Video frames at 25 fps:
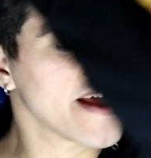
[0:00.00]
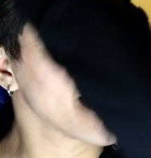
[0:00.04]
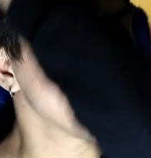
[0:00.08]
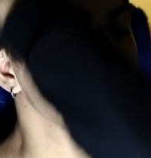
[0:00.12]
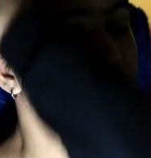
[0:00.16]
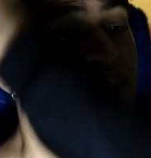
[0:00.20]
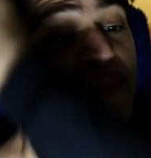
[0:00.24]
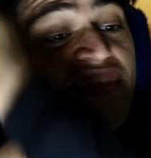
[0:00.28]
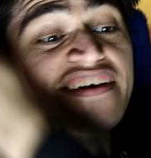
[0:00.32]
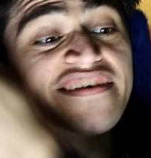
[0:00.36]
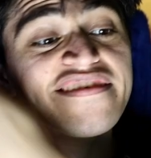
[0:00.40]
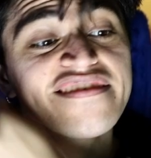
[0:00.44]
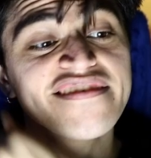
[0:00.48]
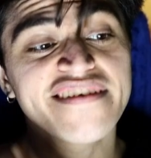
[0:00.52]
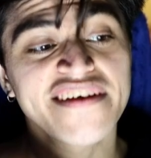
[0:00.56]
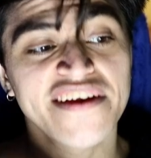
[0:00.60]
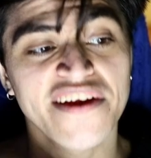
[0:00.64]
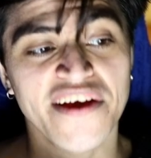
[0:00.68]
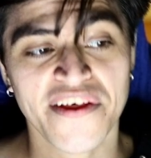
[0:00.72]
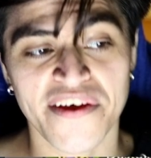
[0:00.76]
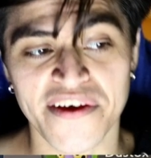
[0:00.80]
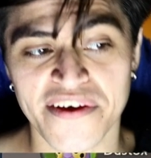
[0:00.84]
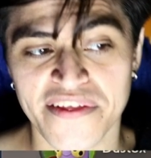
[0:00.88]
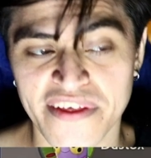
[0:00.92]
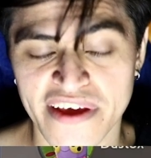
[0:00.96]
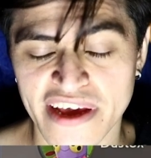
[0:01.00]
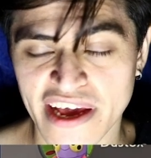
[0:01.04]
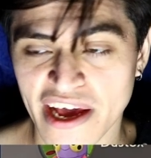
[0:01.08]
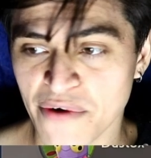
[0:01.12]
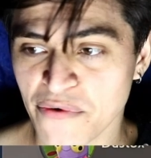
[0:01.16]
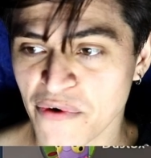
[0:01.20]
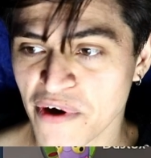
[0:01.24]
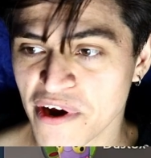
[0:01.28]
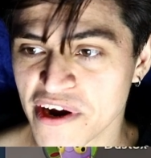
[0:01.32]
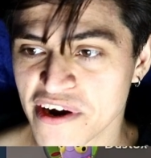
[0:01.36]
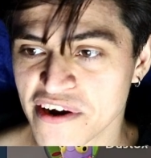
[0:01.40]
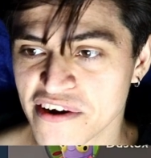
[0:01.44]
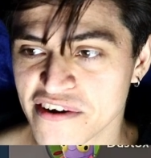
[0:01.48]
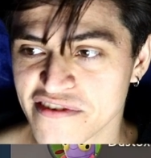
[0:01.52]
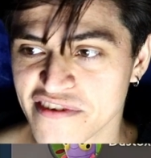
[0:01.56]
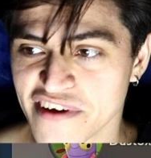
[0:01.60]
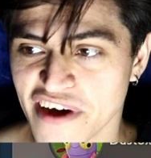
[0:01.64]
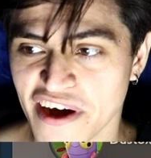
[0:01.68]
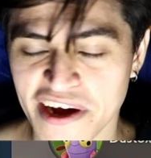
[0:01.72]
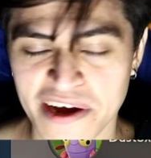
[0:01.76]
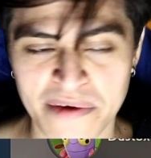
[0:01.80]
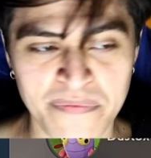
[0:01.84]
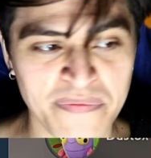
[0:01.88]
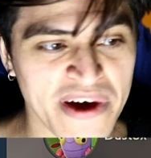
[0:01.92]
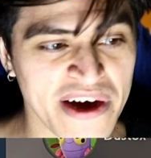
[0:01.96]
This is another thing I wanted to
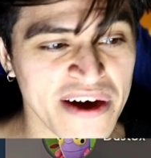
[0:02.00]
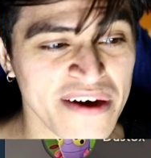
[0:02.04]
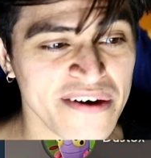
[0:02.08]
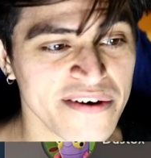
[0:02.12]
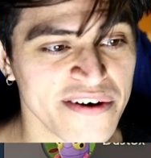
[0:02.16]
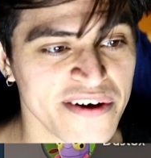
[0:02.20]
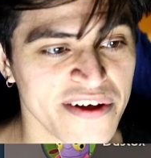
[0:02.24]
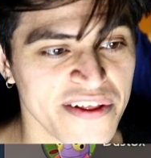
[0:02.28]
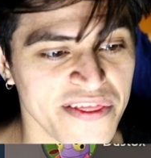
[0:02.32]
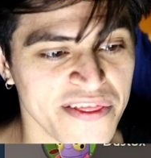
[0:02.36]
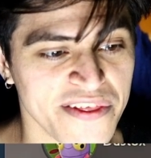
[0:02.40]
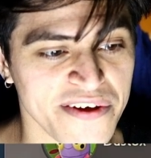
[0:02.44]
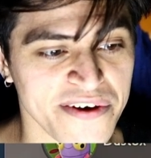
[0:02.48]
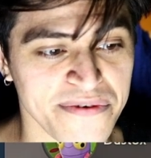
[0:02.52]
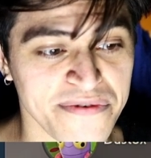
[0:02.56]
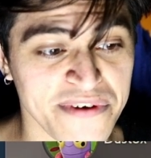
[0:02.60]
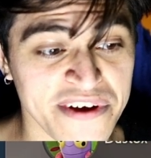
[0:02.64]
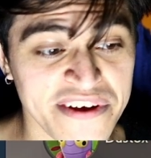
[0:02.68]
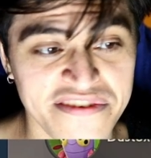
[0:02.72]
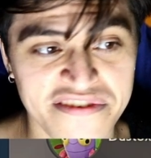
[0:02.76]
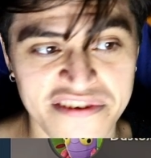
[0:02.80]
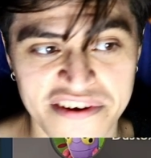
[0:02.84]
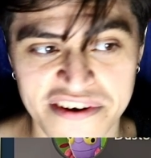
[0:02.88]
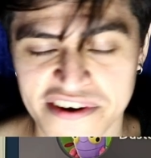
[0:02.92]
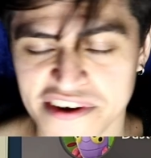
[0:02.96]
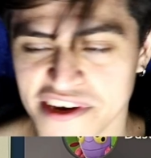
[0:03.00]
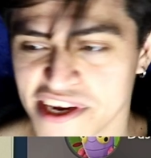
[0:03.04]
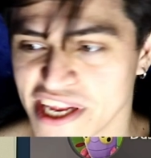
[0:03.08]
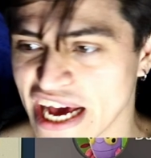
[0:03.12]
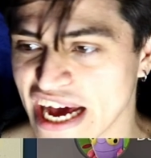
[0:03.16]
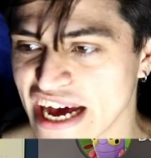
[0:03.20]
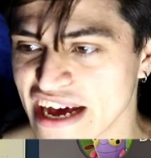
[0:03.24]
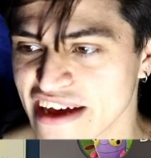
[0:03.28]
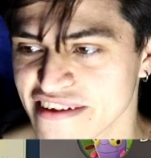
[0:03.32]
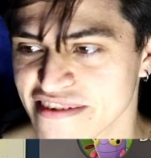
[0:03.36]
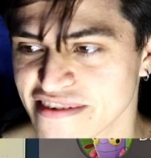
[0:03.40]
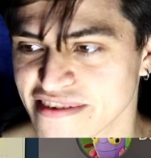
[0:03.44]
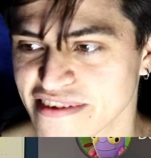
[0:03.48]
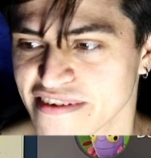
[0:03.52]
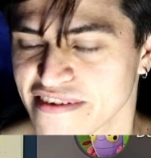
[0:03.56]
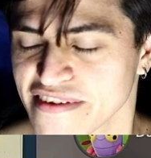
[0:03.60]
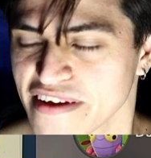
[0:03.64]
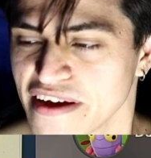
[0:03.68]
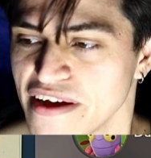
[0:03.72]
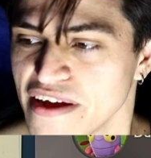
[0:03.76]
talk about: the research tasks.